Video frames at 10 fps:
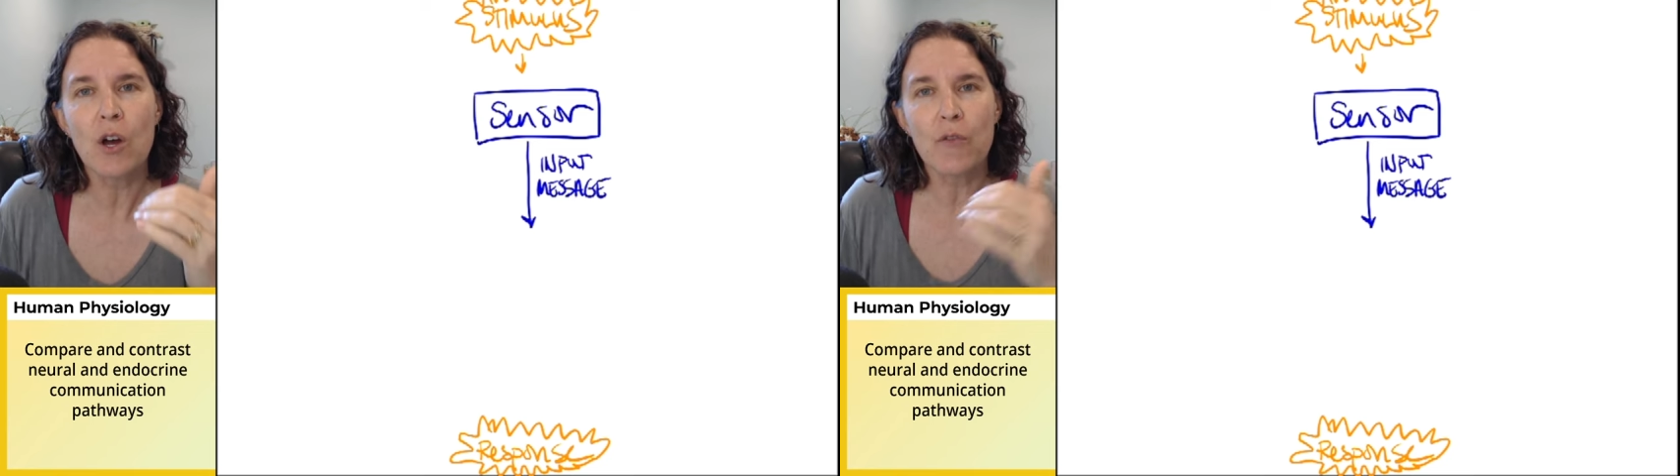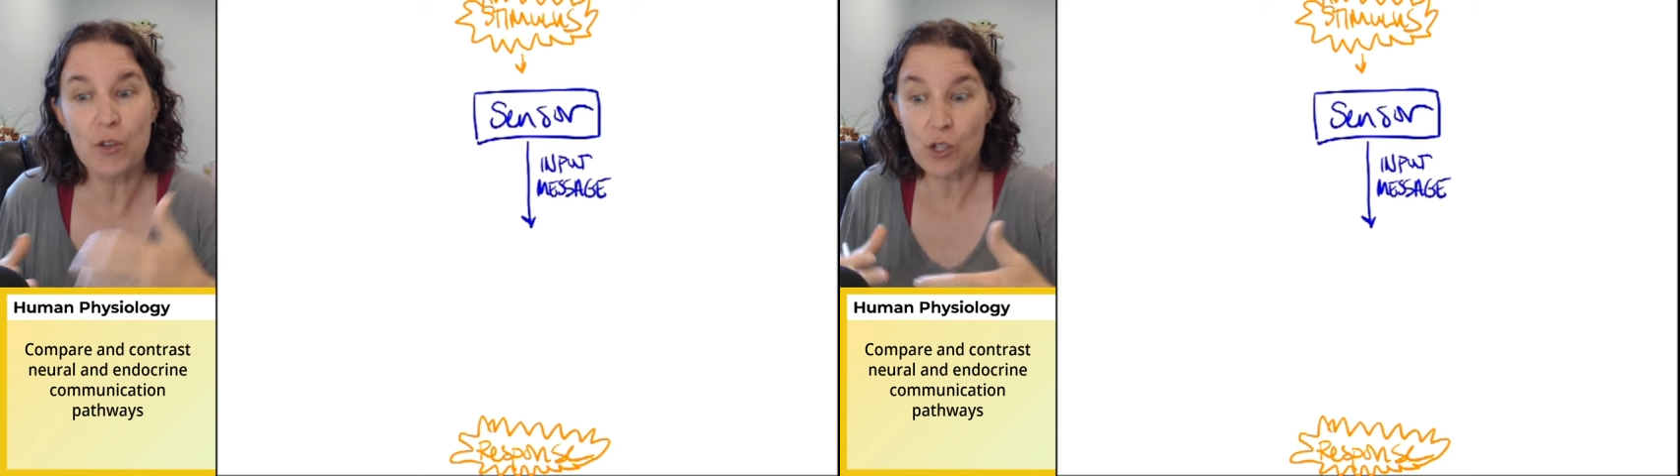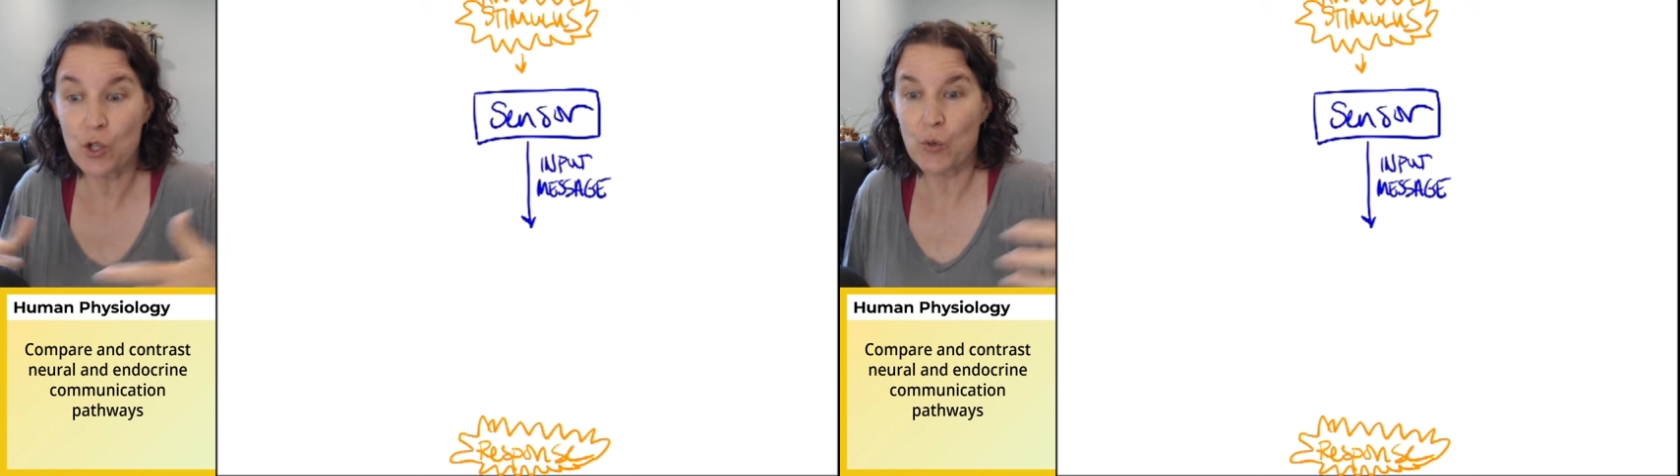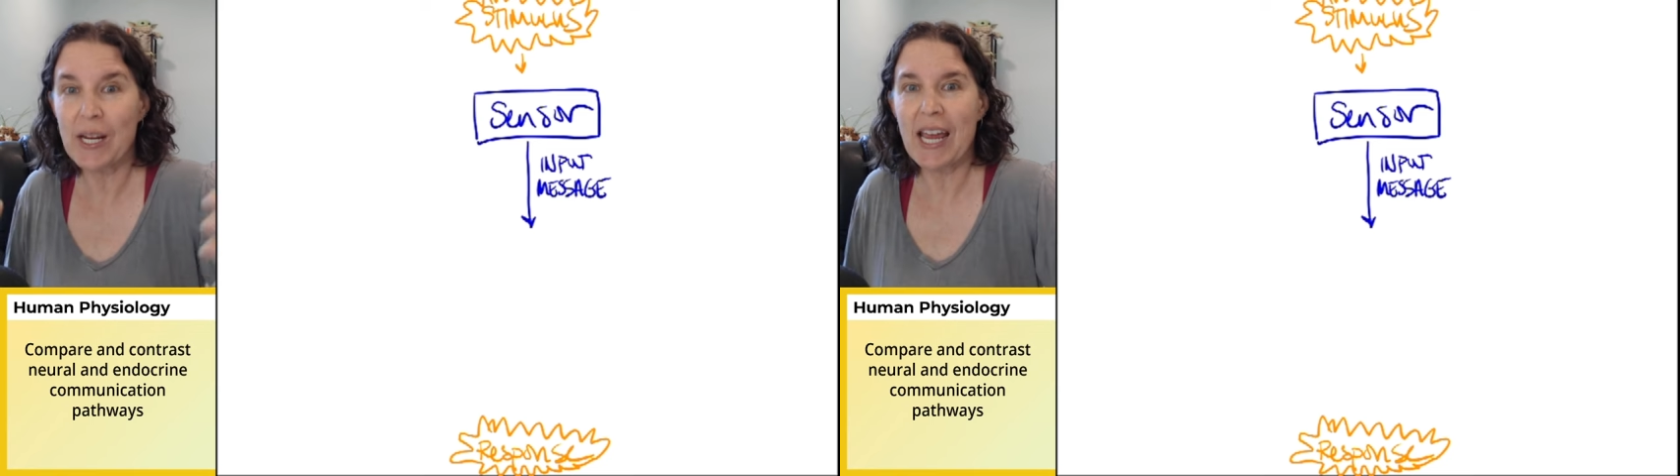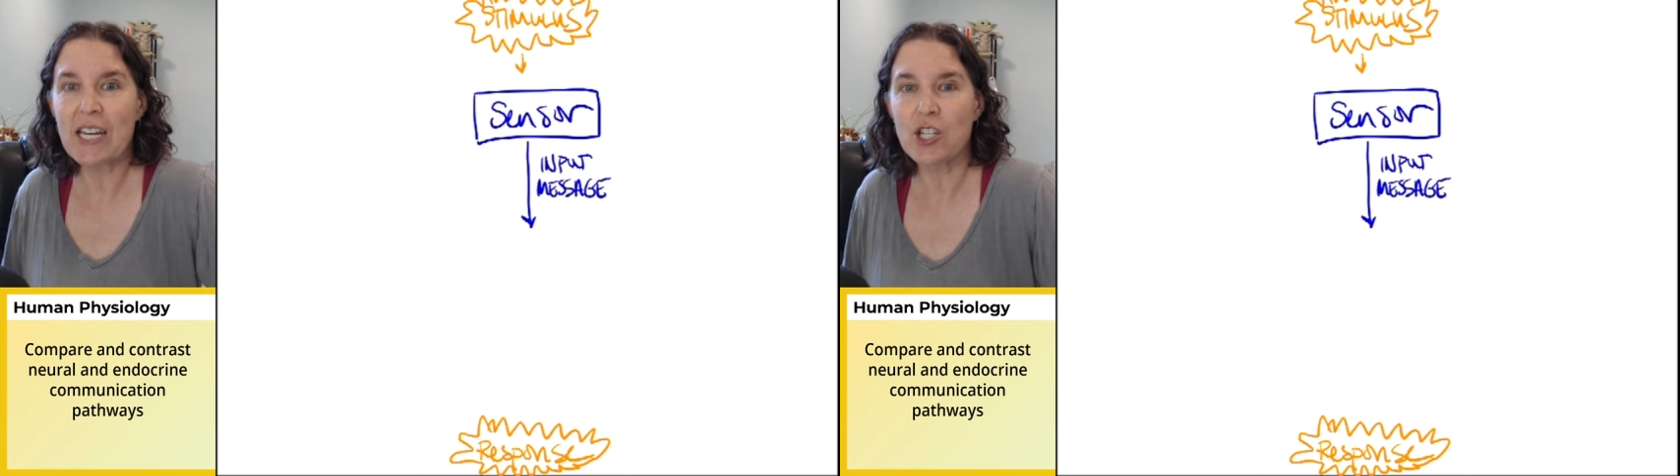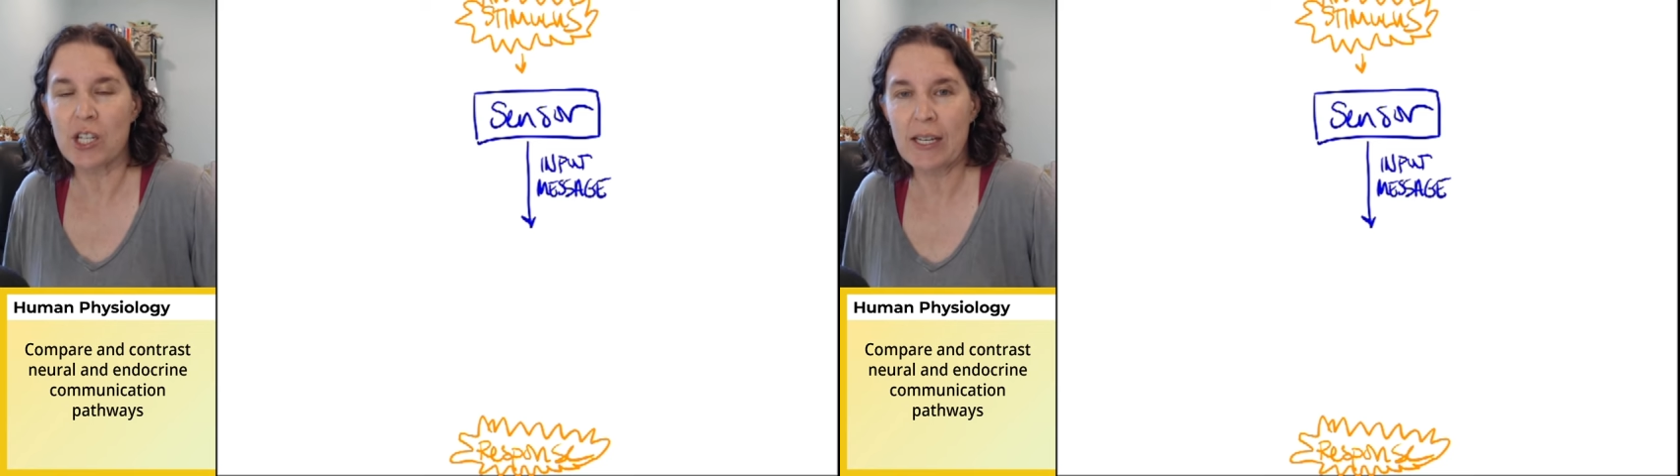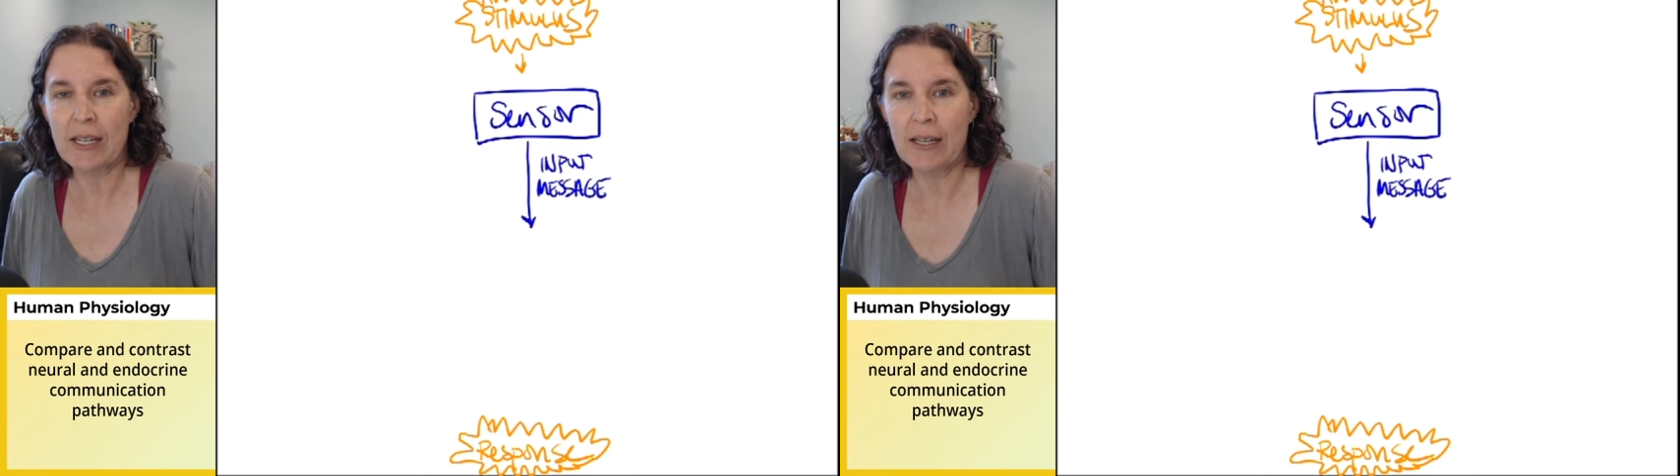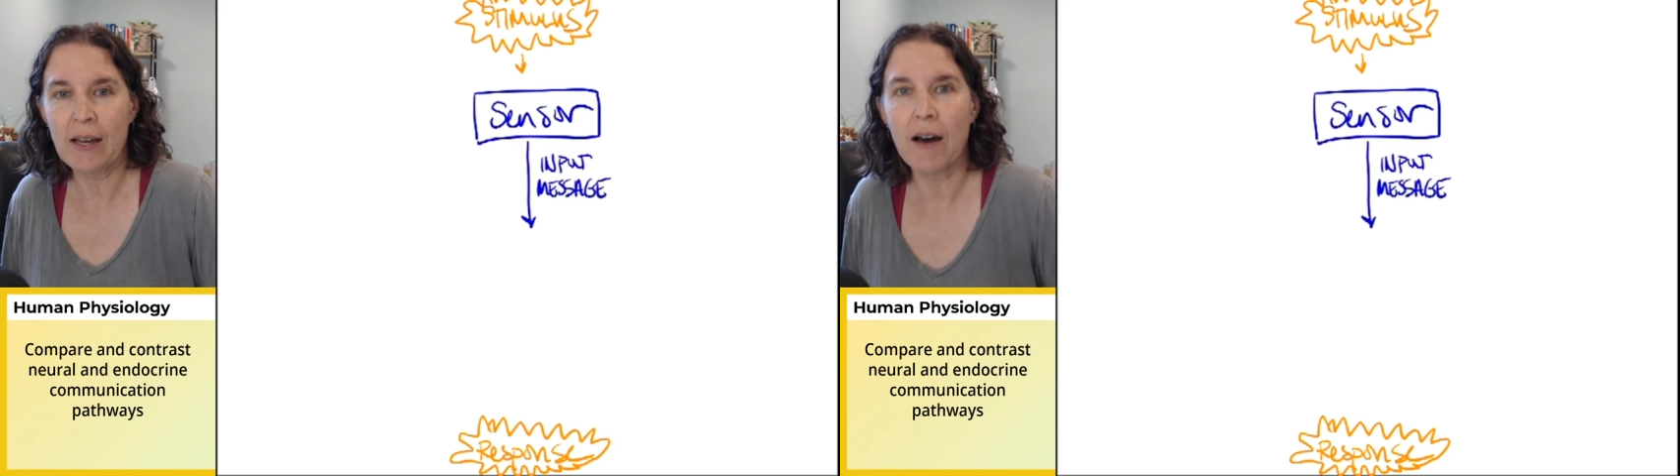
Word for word: for the creation